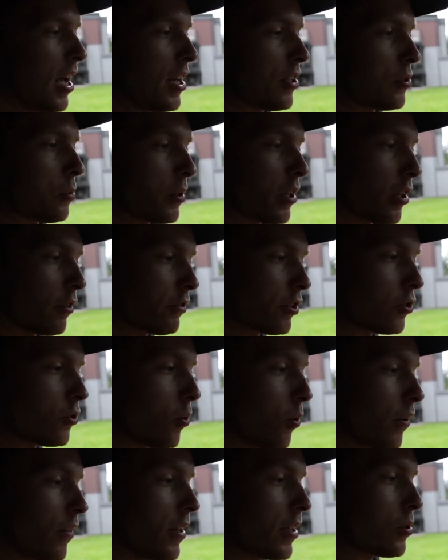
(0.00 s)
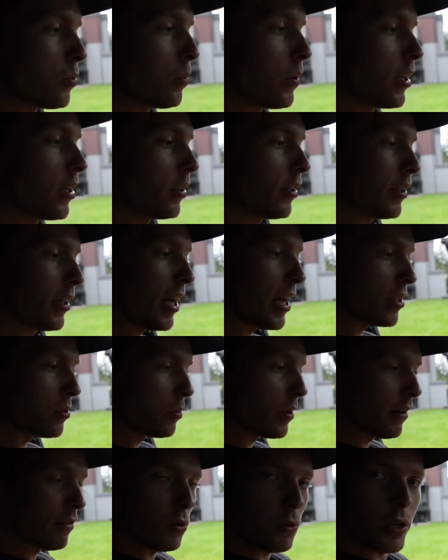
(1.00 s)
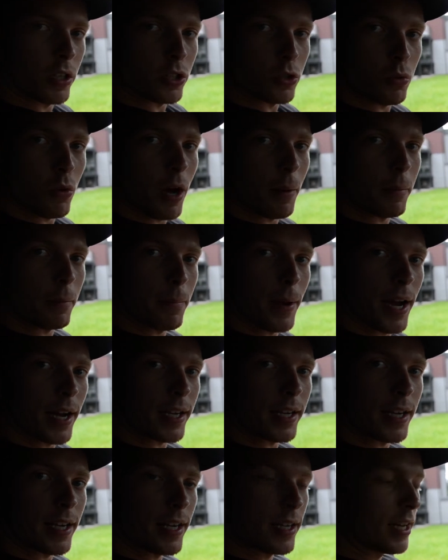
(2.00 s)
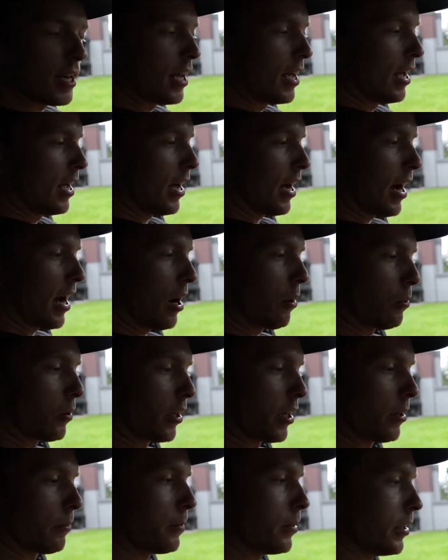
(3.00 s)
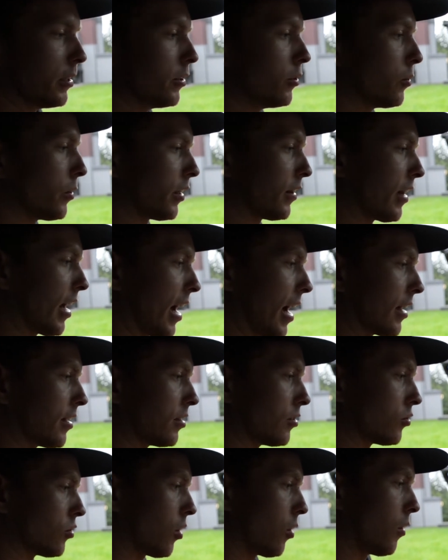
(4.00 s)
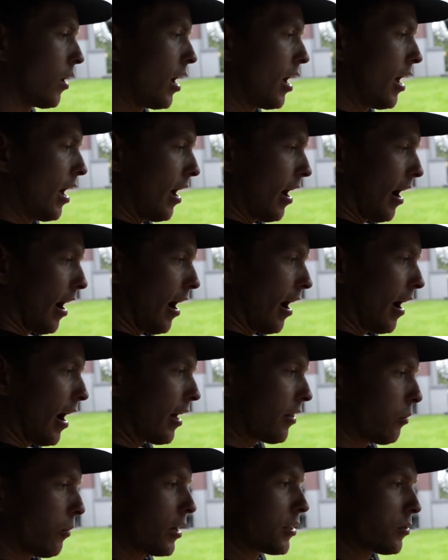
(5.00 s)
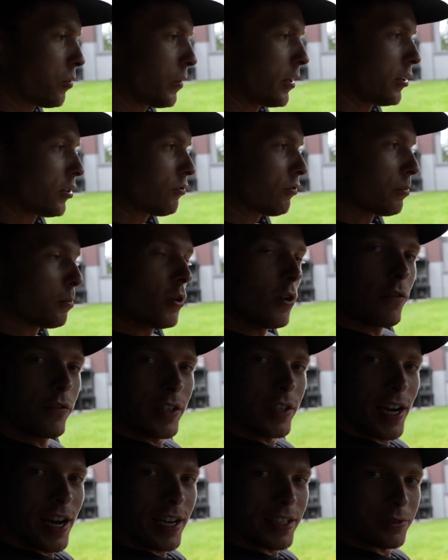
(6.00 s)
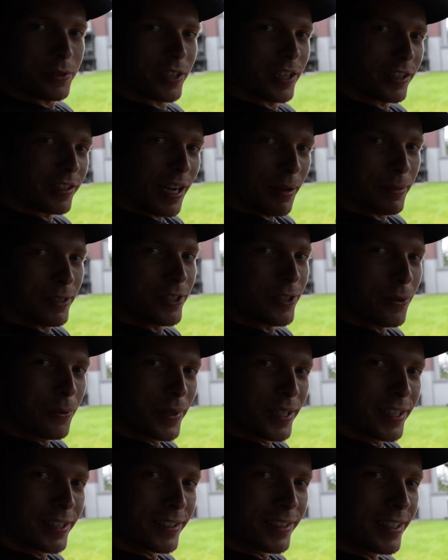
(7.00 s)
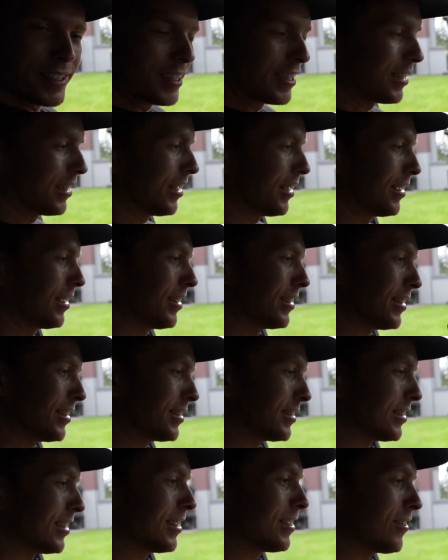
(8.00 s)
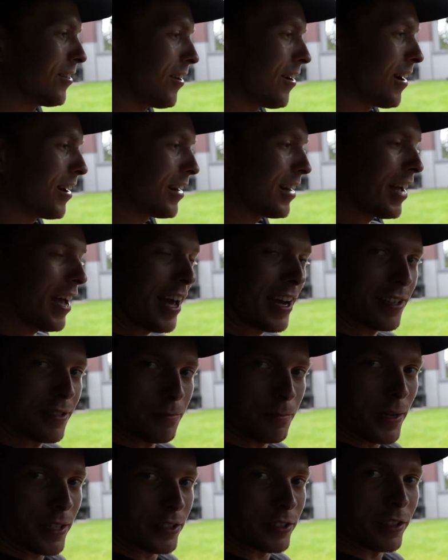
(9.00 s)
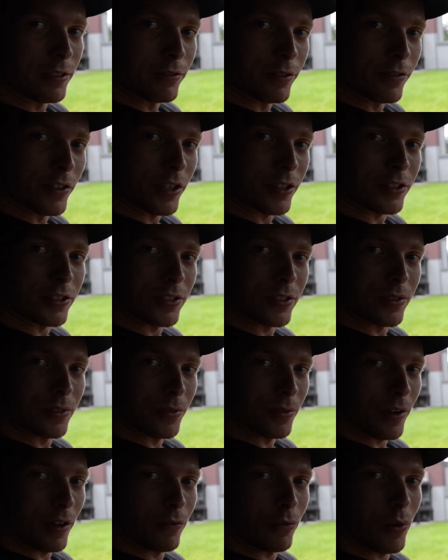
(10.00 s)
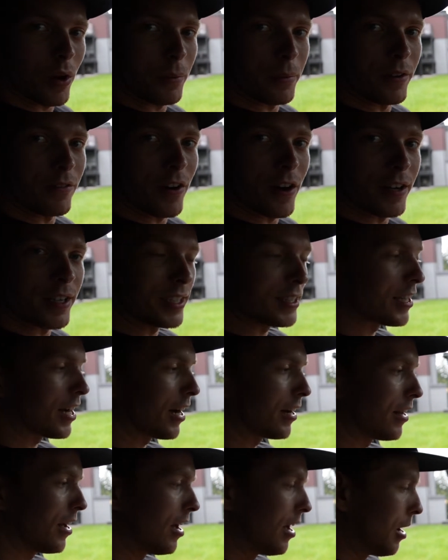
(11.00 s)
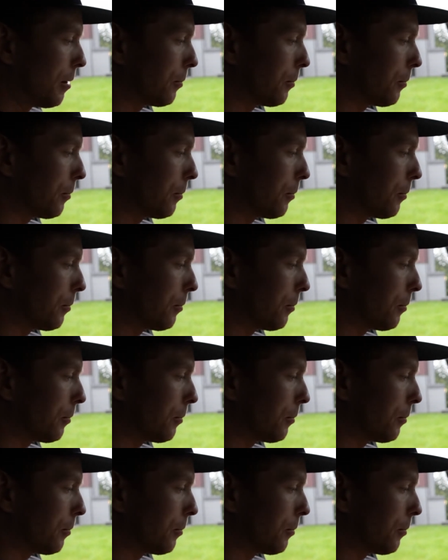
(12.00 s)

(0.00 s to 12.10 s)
So we're going to restore this wheel in case we ever want to swap it back in. We're going to be doing that. So otherwise, the wheel's removed, guys. We're going to grab the new wheel, sit it on, and it's basically reverse of what we've already done.